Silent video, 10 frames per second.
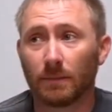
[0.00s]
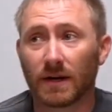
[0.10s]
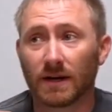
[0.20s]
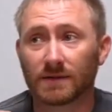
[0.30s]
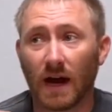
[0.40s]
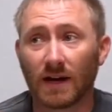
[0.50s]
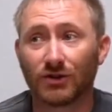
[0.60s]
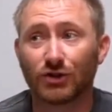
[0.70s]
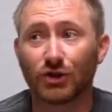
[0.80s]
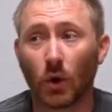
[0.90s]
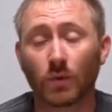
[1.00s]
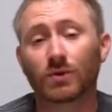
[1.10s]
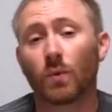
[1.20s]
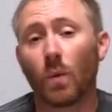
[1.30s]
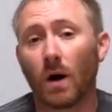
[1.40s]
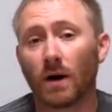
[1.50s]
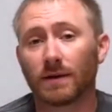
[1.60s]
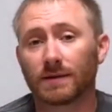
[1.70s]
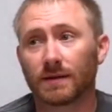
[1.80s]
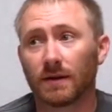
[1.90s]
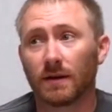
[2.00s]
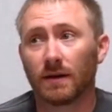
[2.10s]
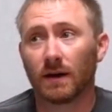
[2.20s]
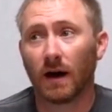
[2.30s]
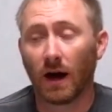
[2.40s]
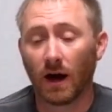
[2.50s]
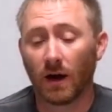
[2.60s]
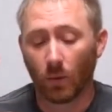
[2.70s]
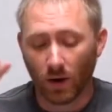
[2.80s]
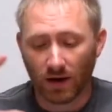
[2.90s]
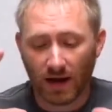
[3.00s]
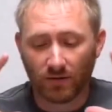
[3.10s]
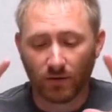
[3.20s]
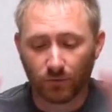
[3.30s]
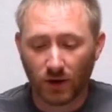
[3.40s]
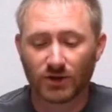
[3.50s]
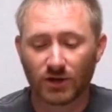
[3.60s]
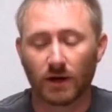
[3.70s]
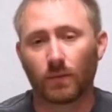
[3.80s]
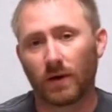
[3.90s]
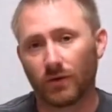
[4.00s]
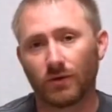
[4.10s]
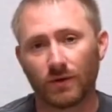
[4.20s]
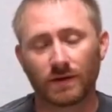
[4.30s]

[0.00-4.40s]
because I don't want... I want to have a fresh setup whenever you